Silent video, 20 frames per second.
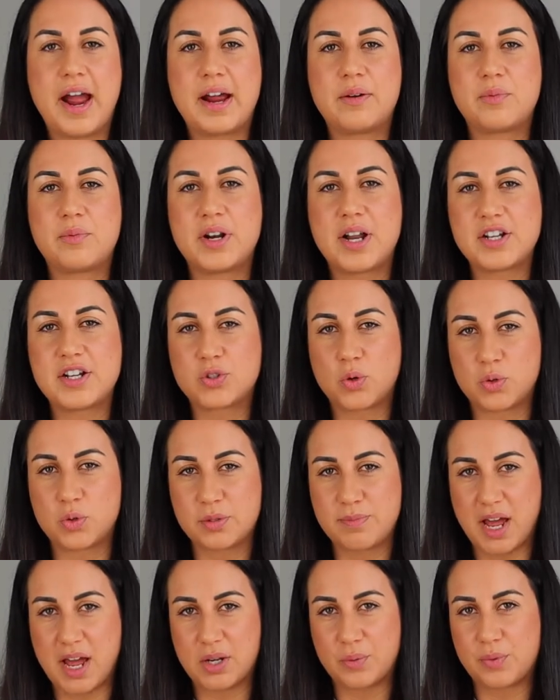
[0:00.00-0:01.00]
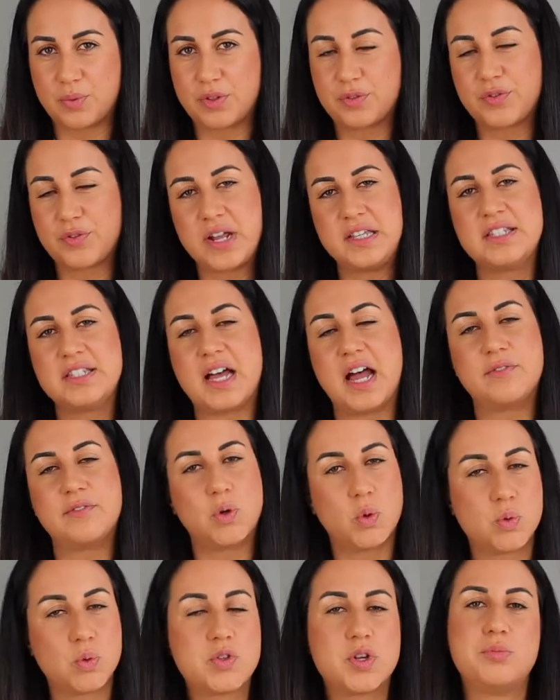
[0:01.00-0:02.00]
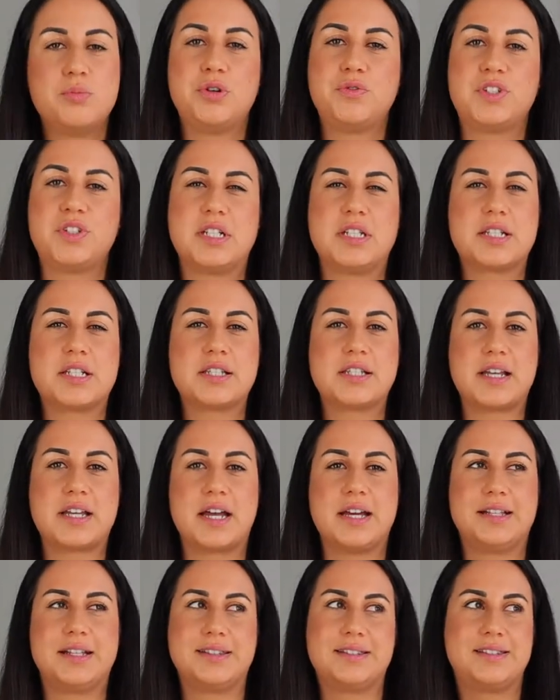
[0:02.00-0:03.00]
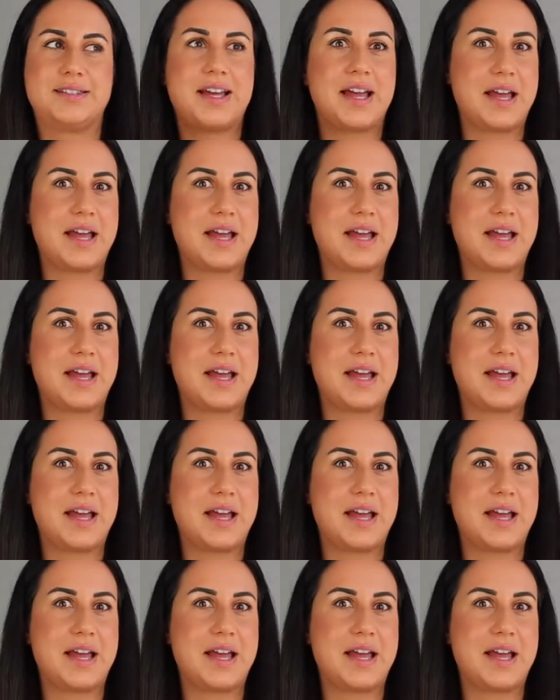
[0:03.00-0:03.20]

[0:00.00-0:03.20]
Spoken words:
And when I talked about it with friends that have also moved interstate,